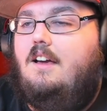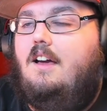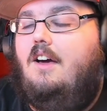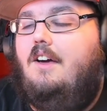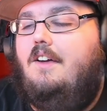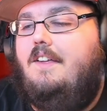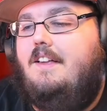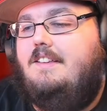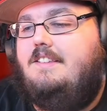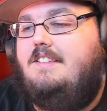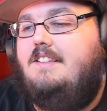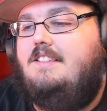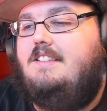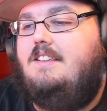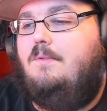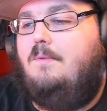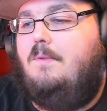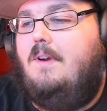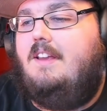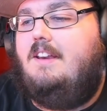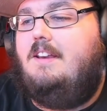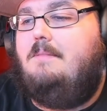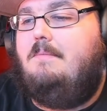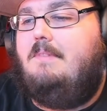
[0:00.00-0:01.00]
Oh, this is a
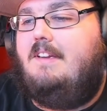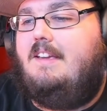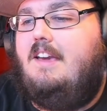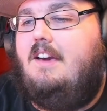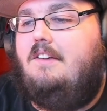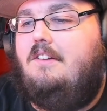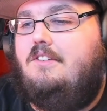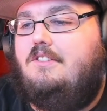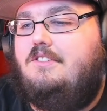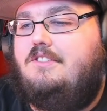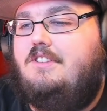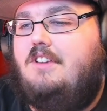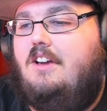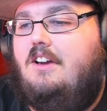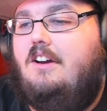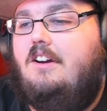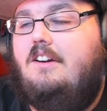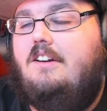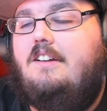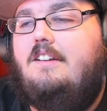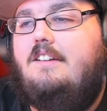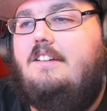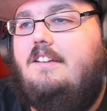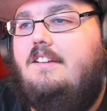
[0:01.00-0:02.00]
random encounter
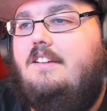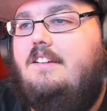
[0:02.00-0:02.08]
song.